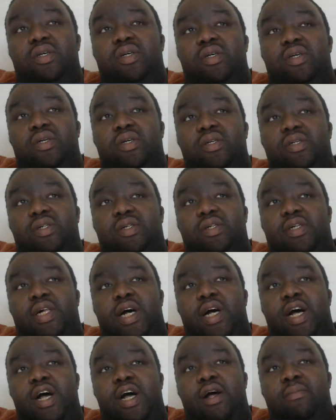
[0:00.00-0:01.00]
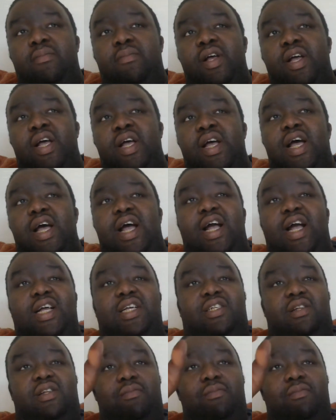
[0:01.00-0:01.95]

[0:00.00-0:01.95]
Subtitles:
Niles midfield,